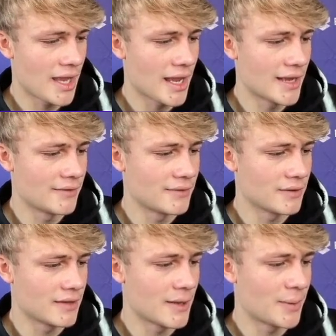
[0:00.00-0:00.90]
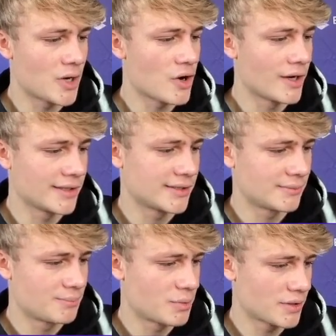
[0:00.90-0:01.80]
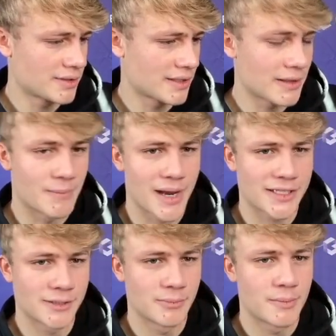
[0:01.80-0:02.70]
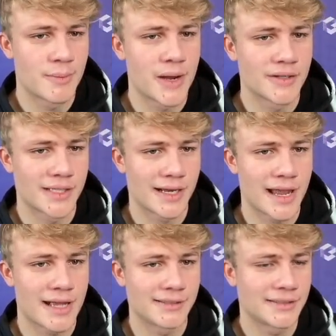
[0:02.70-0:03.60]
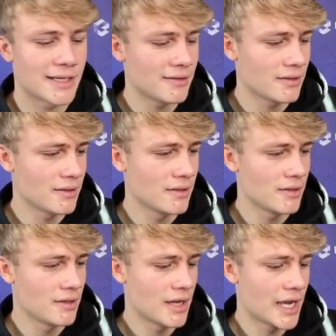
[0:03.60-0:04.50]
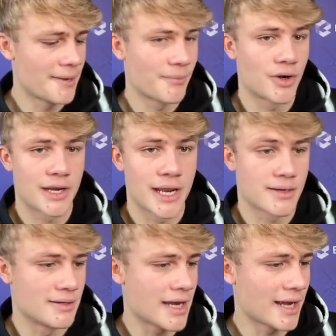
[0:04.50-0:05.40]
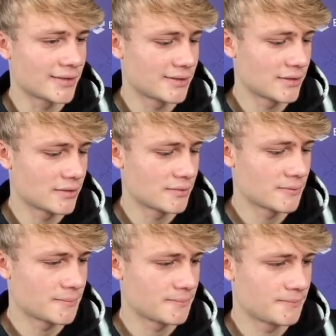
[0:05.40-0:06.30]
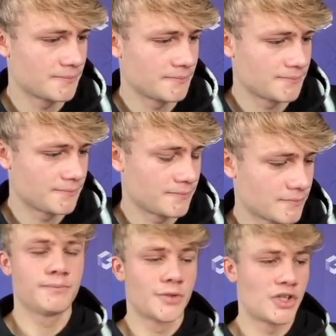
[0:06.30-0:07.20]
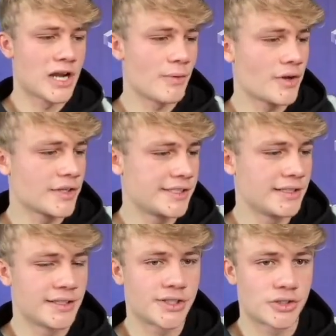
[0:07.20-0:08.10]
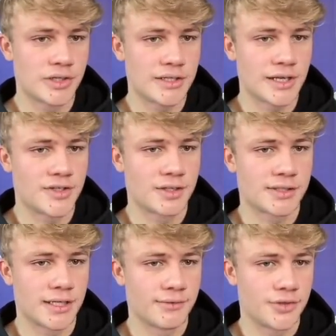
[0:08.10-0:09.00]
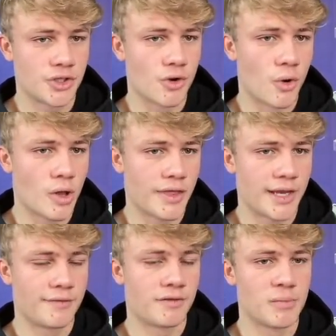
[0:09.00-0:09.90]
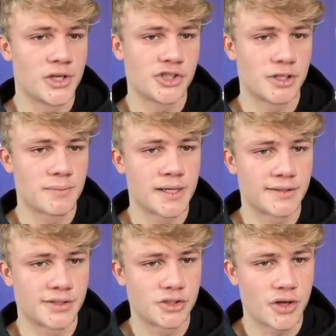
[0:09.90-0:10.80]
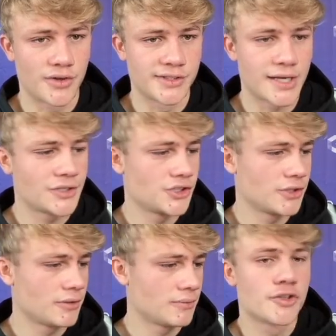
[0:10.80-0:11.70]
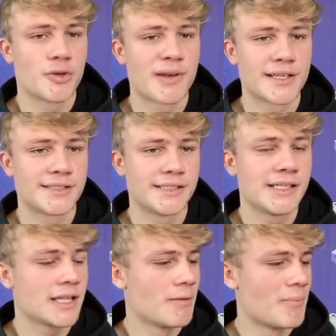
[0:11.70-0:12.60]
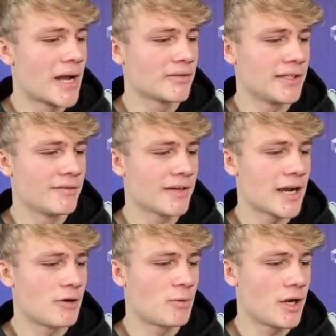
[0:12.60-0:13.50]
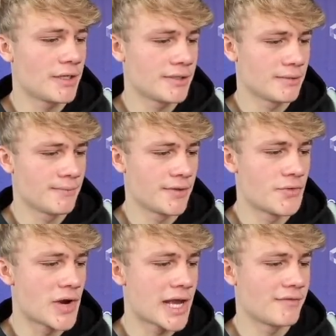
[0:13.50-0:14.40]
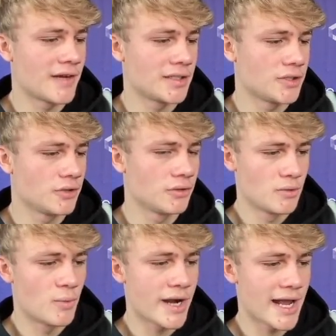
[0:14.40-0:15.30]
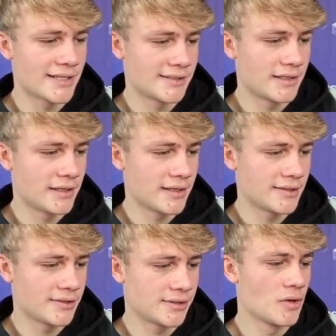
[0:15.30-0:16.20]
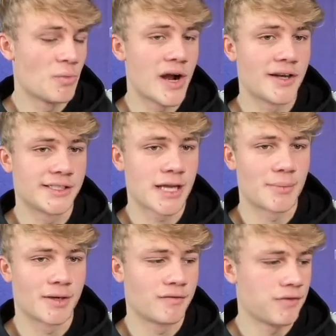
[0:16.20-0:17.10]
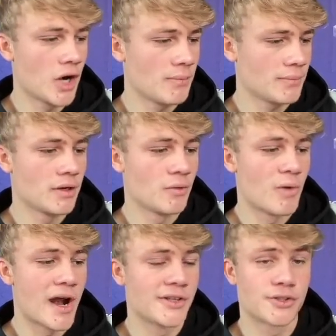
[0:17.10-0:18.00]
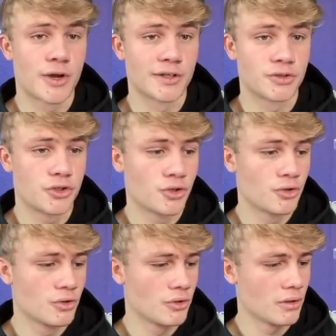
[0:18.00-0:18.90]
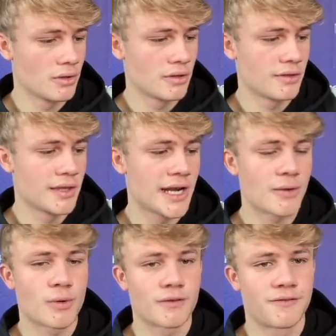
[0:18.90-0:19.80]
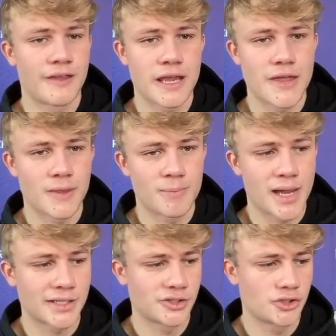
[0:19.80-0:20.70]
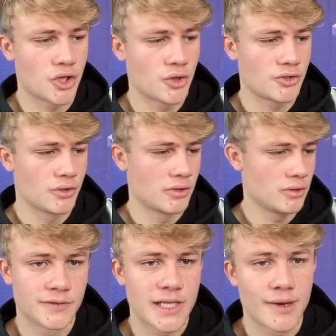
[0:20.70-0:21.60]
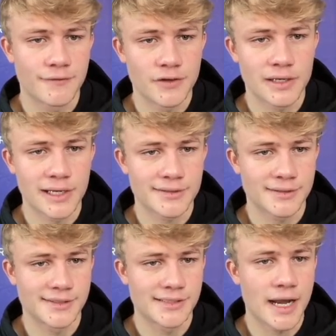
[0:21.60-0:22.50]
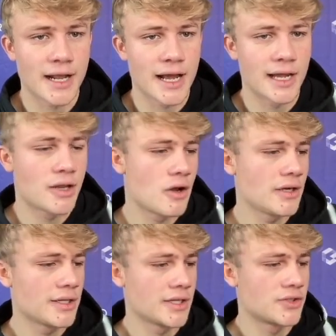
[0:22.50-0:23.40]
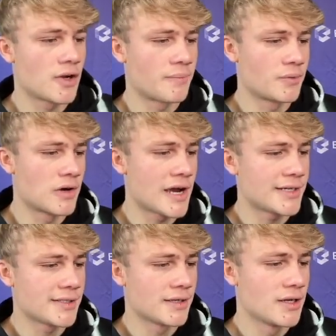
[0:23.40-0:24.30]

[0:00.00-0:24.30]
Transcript: and there we go. It's put the maximum amount I can send, and I'm going to hit next. So now we're going to see this screen that just gives you all the information about this transaction. So we can see the amount leaving our wallet, the RAND value, what asset it is, where it's coming from, where it's going to, the network fee, and the max total. Now if you click the setting icon in the top right,